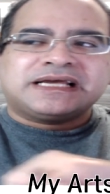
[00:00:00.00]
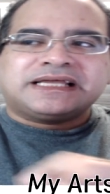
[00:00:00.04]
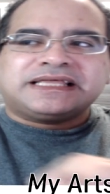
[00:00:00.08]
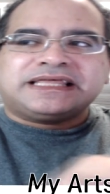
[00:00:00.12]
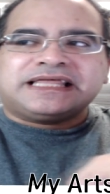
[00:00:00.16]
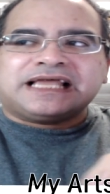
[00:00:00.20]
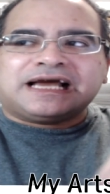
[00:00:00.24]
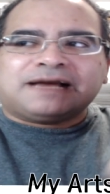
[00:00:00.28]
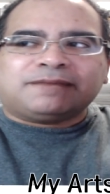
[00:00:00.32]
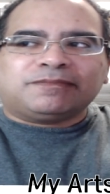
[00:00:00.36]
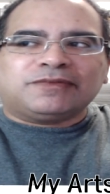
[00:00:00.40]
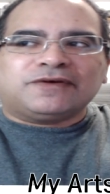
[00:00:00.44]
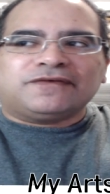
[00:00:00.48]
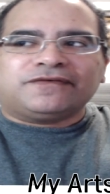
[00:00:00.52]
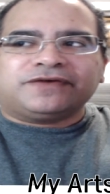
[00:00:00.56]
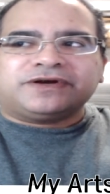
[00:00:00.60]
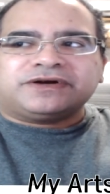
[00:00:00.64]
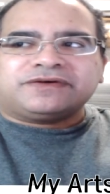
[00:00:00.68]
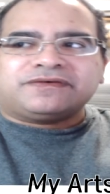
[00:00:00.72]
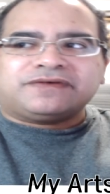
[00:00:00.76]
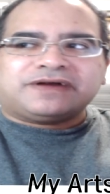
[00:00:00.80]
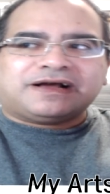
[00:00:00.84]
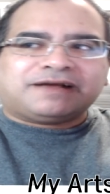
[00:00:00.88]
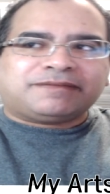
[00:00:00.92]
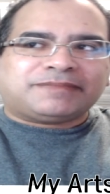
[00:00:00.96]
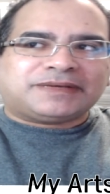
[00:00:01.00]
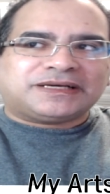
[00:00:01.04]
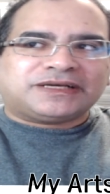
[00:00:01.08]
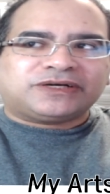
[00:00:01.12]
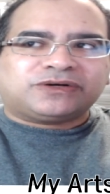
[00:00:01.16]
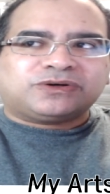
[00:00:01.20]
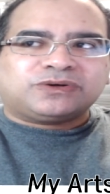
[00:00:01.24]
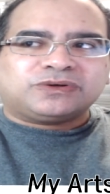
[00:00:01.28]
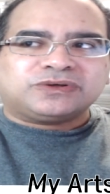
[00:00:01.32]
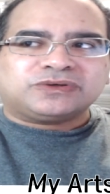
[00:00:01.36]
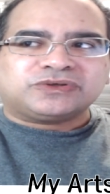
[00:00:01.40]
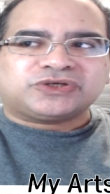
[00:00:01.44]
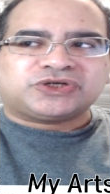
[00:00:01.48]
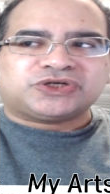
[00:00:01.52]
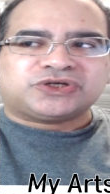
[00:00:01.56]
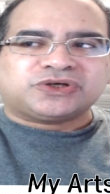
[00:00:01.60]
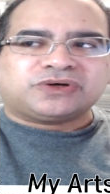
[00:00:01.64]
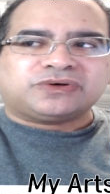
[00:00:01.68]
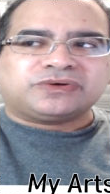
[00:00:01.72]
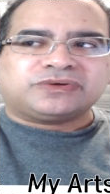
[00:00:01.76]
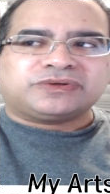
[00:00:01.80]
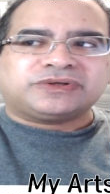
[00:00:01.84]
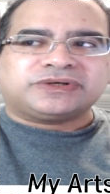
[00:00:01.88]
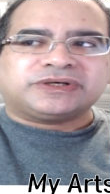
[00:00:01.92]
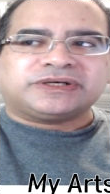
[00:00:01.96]
not moving around my whole
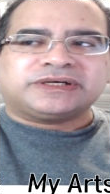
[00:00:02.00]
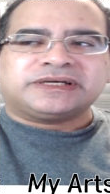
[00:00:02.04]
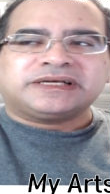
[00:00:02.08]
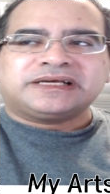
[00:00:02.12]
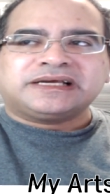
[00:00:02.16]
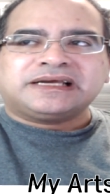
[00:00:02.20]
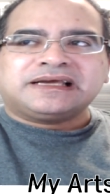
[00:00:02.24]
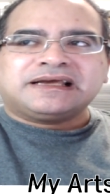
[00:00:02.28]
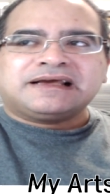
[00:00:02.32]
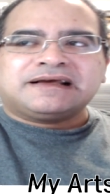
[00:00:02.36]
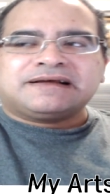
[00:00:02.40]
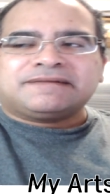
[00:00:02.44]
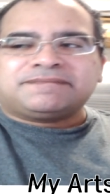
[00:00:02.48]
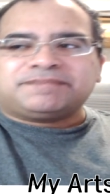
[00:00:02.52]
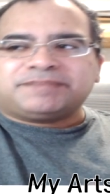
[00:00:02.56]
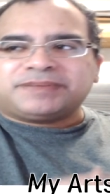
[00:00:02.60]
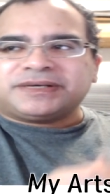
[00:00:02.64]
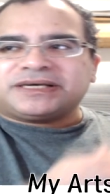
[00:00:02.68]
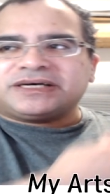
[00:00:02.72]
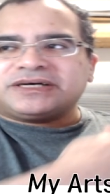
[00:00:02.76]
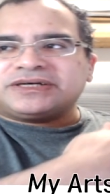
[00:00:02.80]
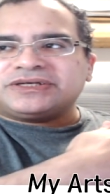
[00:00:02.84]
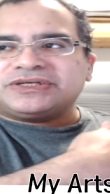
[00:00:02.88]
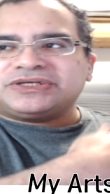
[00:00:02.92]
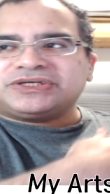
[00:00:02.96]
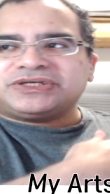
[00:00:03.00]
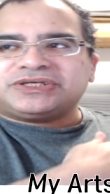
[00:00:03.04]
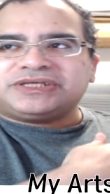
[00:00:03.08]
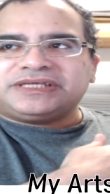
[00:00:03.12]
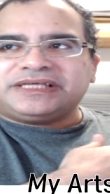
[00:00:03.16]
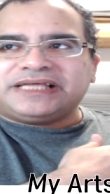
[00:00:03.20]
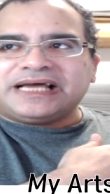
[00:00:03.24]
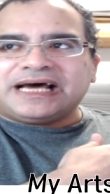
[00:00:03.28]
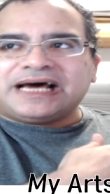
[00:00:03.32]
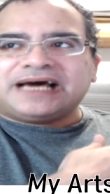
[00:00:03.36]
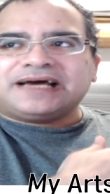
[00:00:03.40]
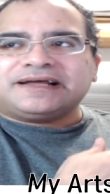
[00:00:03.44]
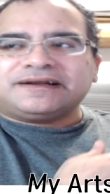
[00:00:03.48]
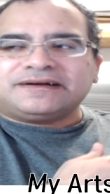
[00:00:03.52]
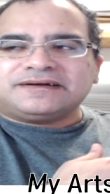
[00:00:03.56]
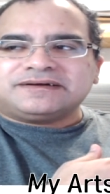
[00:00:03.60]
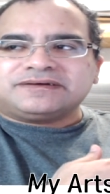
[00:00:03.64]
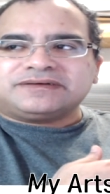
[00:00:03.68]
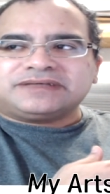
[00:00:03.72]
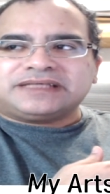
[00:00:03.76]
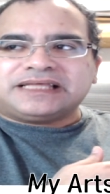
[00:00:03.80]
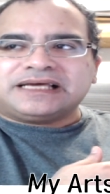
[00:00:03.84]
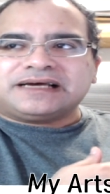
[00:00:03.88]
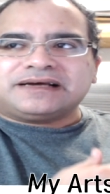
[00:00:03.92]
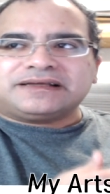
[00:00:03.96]
shoulder, because that
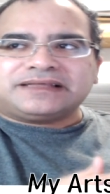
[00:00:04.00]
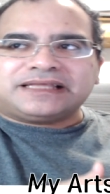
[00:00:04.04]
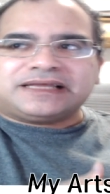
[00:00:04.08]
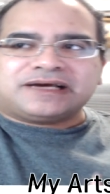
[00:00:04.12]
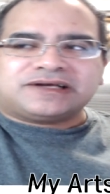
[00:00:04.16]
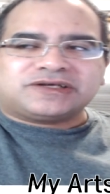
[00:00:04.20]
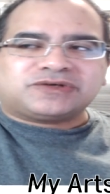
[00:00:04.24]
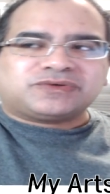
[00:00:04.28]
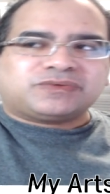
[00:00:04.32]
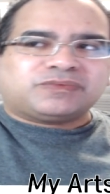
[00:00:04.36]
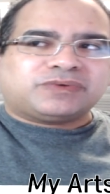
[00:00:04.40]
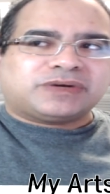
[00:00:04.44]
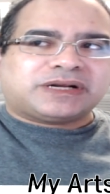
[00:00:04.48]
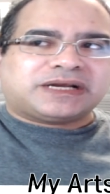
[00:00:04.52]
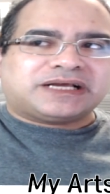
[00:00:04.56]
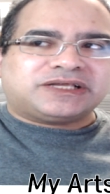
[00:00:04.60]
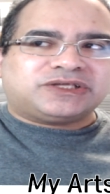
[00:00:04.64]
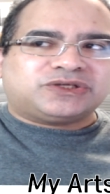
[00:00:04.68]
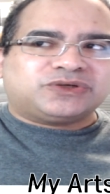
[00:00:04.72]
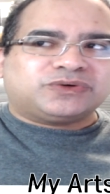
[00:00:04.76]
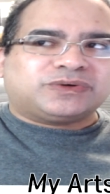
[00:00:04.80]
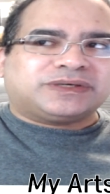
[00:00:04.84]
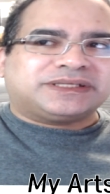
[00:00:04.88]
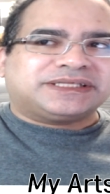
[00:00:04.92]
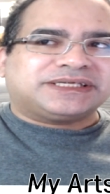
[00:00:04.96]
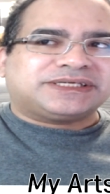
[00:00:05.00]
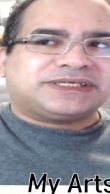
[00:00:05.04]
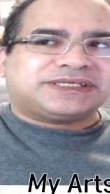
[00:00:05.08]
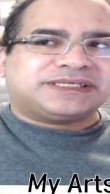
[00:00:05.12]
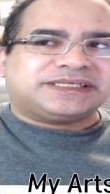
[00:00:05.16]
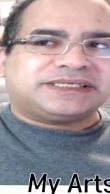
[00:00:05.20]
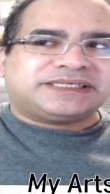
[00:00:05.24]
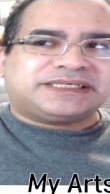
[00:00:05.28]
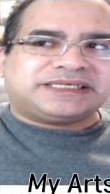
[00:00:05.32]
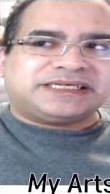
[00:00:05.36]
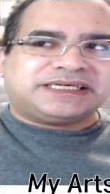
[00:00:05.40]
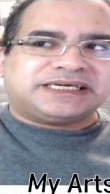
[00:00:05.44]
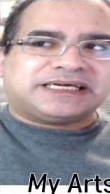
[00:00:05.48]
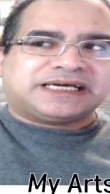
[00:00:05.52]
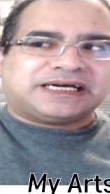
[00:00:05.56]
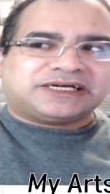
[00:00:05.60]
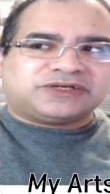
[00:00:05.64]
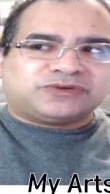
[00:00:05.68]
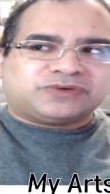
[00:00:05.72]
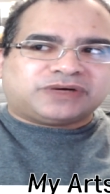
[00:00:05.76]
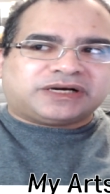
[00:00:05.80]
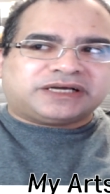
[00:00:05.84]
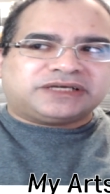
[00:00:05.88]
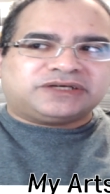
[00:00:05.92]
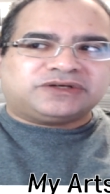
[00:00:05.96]
that that's what I do on the Cintiq. I
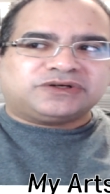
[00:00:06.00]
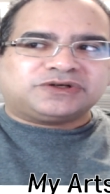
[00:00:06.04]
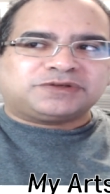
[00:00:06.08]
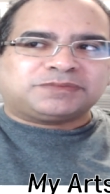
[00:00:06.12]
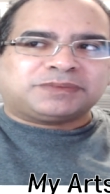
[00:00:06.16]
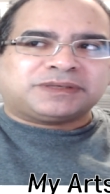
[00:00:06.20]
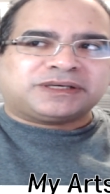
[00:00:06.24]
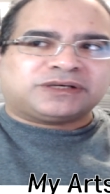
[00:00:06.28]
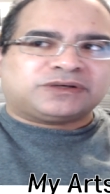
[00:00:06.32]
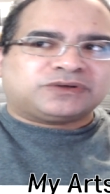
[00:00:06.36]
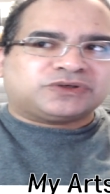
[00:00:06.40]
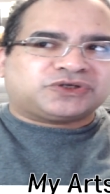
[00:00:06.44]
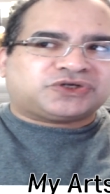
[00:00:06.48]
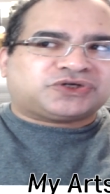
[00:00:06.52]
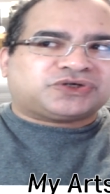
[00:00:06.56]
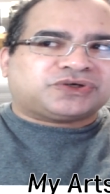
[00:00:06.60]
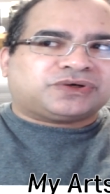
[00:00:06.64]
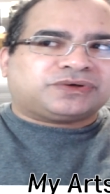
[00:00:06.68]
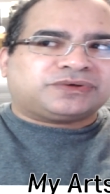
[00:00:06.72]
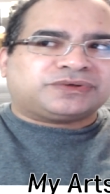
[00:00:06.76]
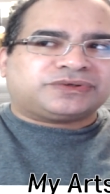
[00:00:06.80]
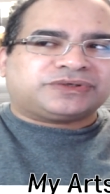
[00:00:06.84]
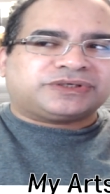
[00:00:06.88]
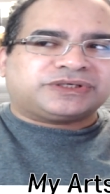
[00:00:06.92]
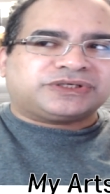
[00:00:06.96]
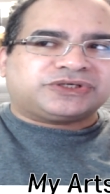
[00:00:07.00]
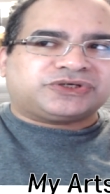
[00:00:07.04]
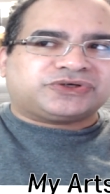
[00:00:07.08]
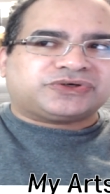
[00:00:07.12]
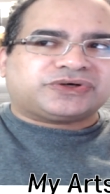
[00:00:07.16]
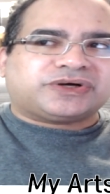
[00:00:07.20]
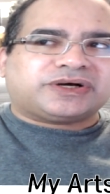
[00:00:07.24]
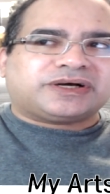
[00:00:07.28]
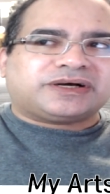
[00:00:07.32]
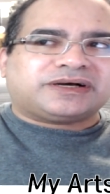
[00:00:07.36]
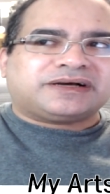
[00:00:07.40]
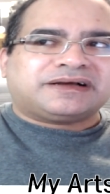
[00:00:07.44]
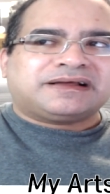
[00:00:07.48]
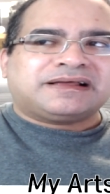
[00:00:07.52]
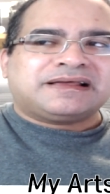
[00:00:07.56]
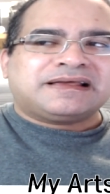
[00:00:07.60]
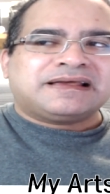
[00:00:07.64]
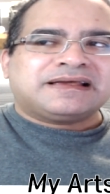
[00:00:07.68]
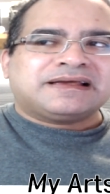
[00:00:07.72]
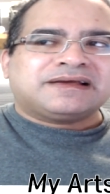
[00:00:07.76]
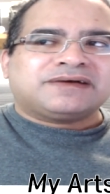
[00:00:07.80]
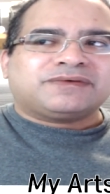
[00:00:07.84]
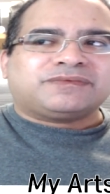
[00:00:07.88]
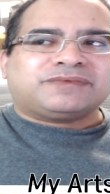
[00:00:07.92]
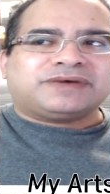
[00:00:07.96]
I use my whole shoulder to draw
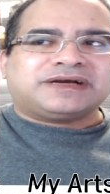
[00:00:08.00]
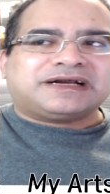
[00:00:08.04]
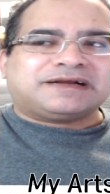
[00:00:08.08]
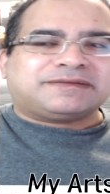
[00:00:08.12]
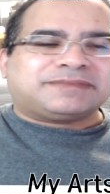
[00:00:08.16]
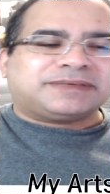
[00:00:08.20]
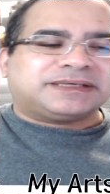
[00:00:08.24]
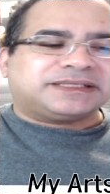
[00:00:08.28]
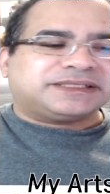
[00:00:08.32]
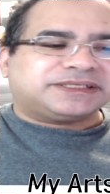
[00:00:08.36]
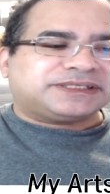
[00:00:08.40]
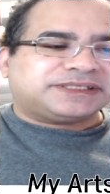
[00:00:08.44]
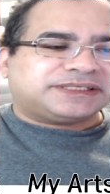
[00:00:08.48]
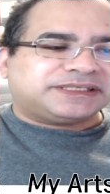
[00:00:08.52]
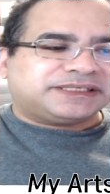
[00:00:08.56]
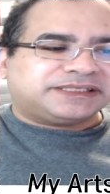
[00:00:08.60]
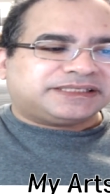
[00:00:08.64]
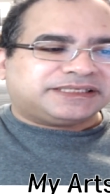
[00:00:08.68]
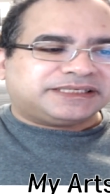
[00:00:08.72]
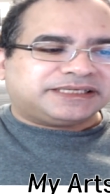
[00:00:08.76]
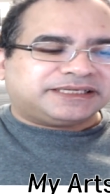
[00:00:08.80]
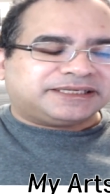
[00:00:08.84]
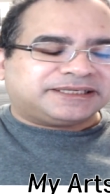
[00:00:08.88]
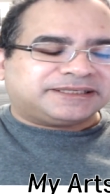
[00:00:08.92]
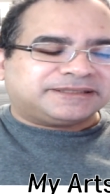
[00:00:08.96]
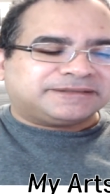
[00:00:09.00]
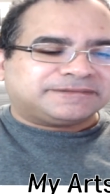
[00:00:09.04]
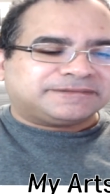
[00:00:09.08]
when I'm on the Cintiq.